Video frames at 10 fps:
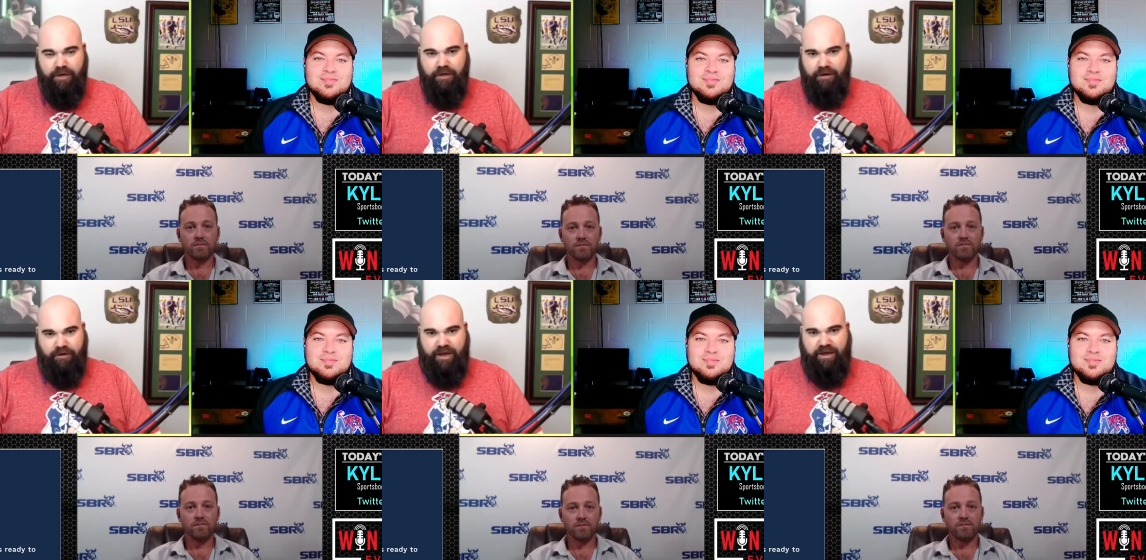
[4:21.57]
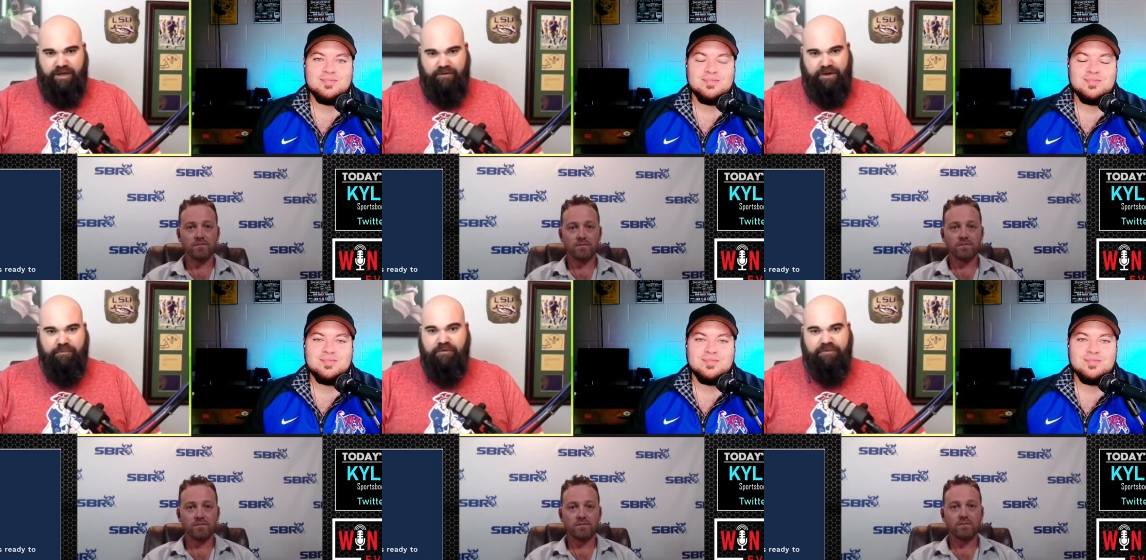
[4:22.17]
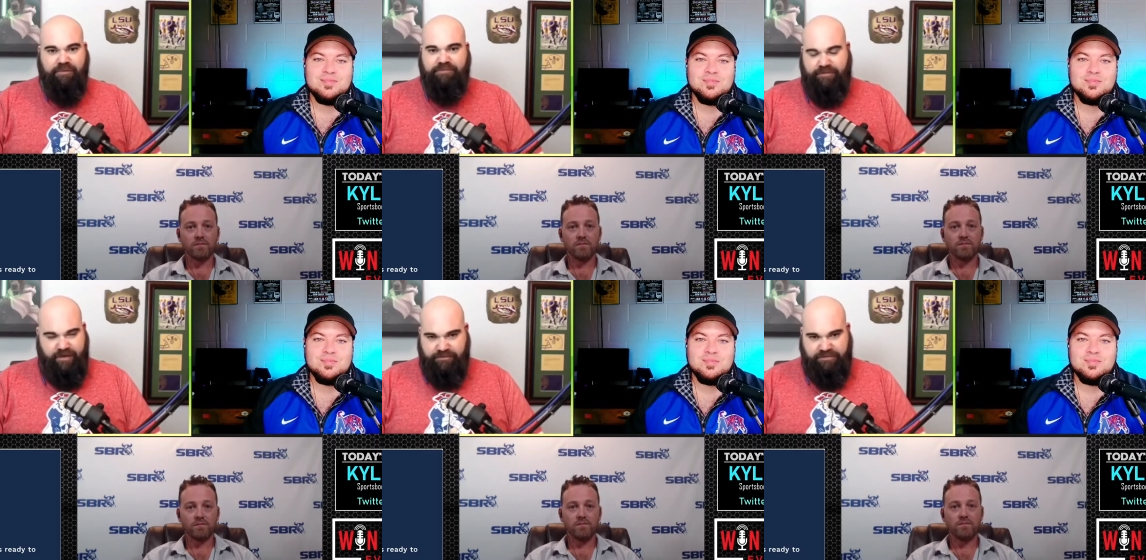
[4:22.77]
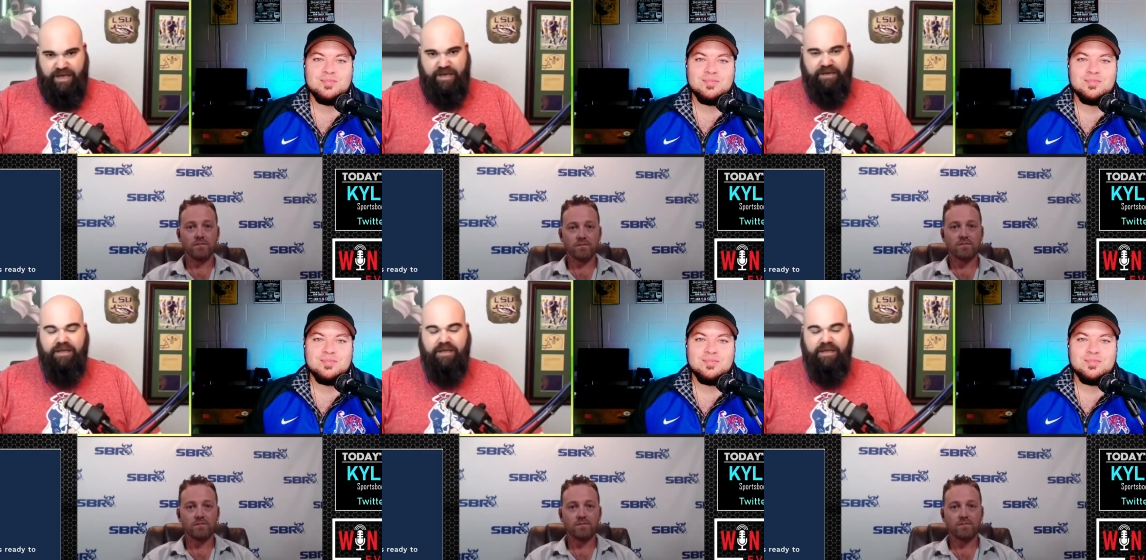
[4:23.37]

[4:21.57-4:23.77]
Speaker 1: okay, and they're not moving him to the other side.